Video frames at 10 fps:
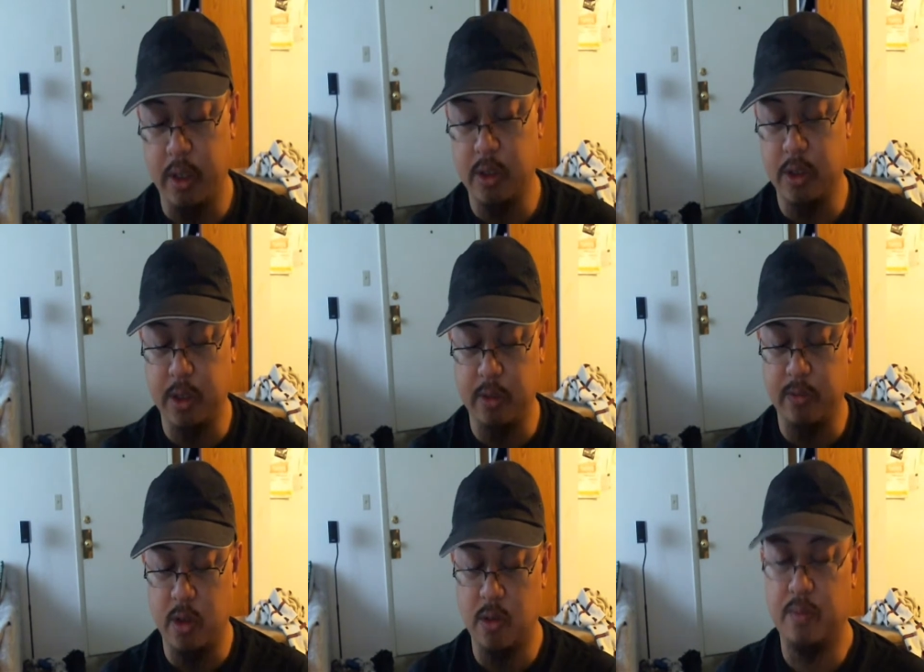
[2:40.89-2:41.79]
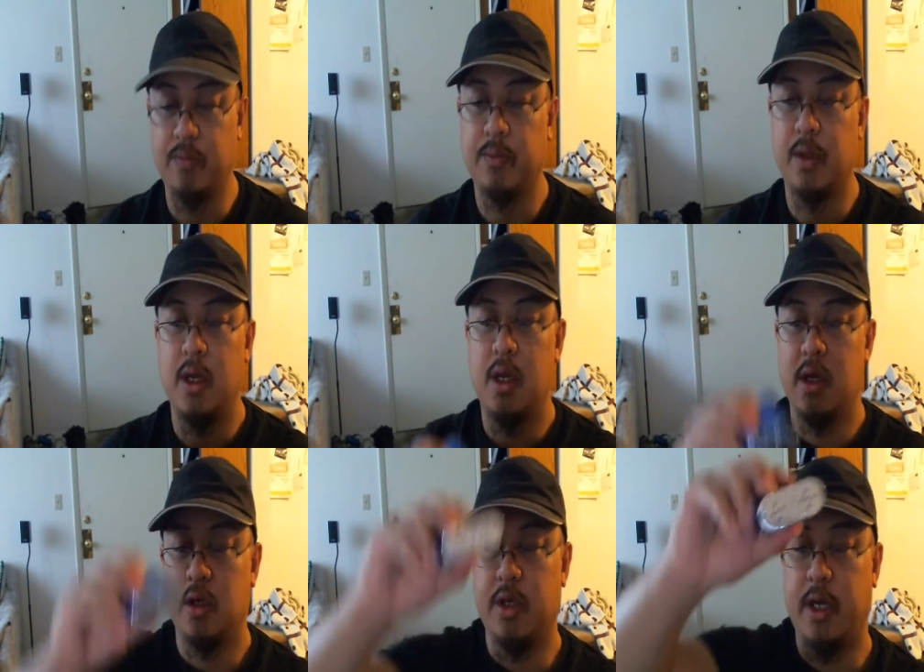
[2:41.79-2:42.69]
interesting of note,
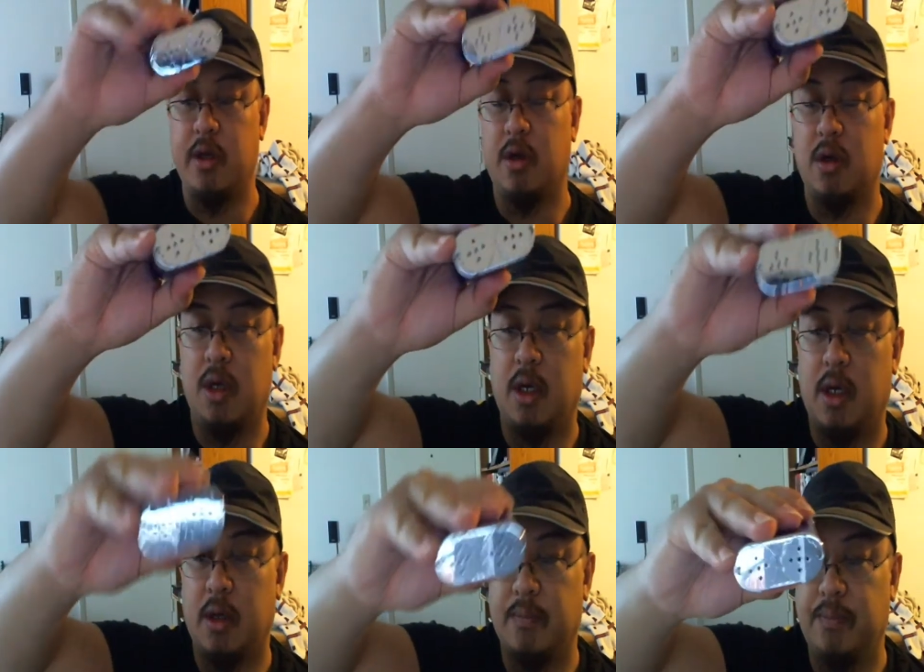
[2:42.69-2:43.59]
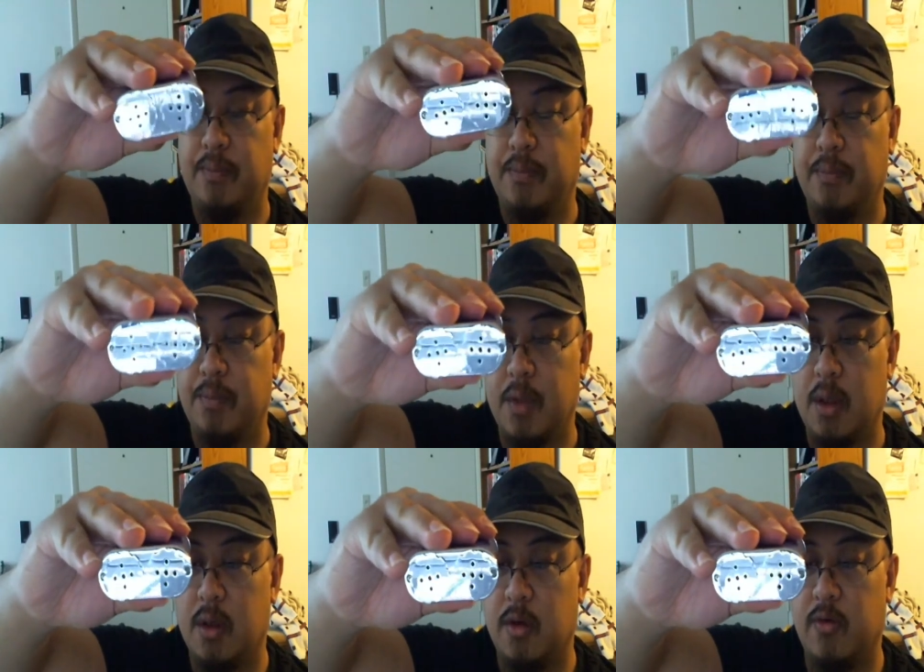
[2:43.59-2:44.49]
you got your
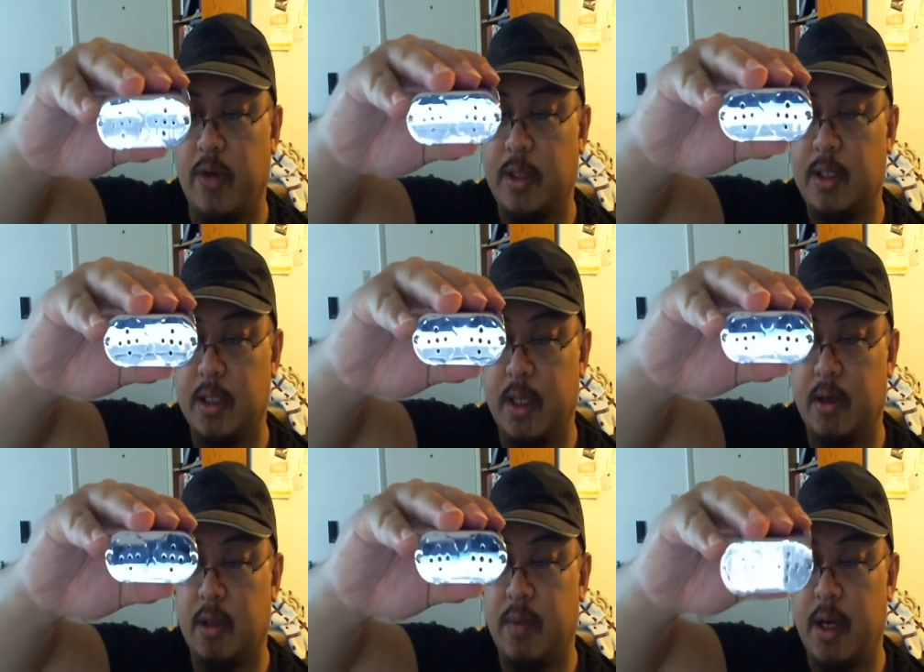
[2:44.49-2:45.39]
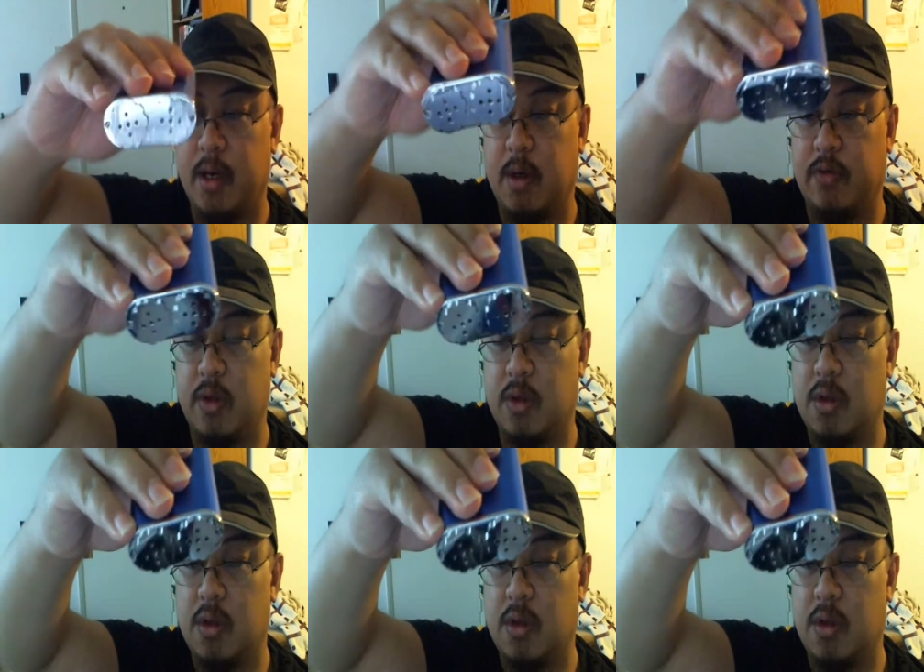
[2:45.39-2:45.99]
venting down at the bottom. Now if you